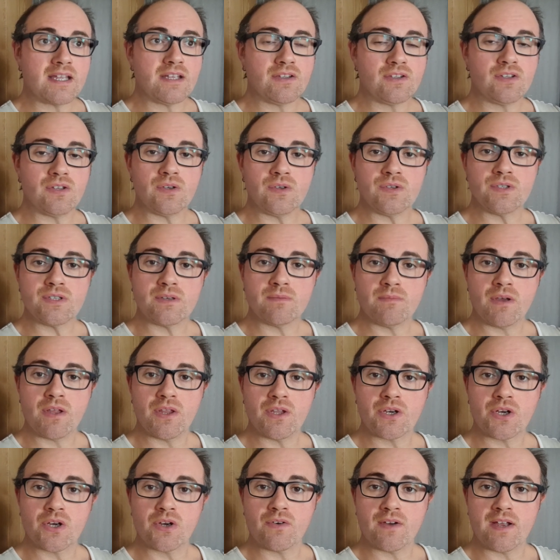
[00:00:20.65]
and do some
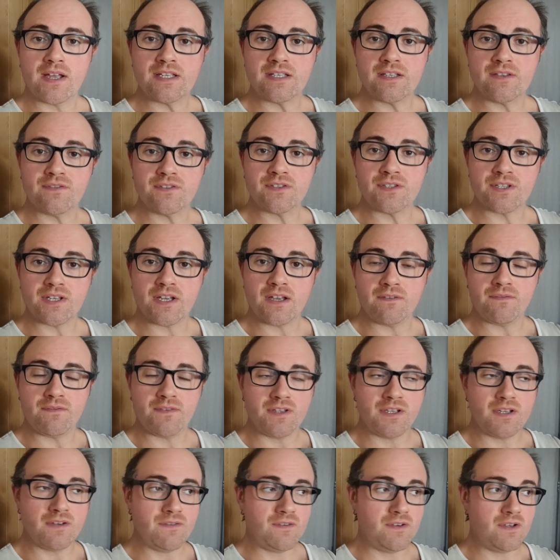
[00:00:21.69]
other creative stuff
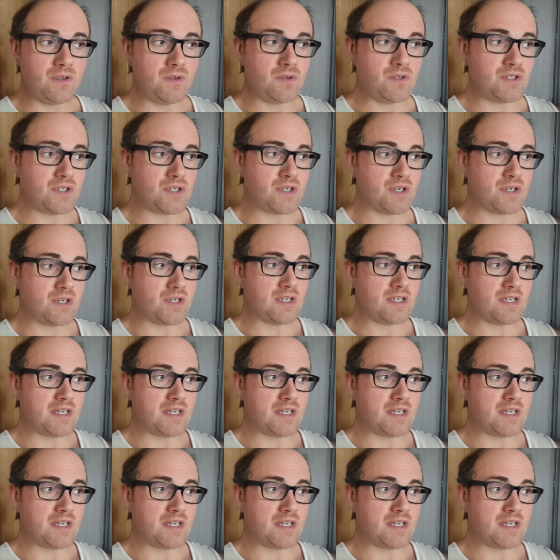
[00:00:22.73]
in the future.